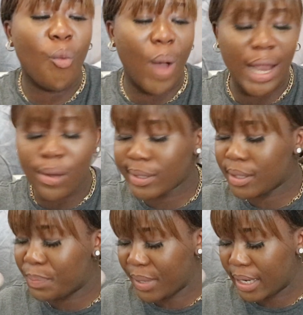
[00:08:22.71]
while i was
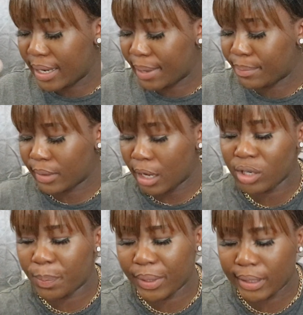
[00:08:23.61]
in b&m i
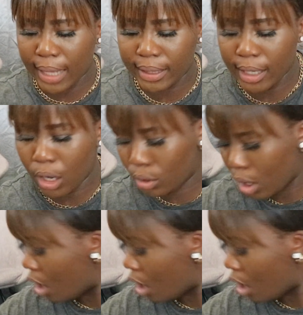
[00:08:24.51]
only picked i think i only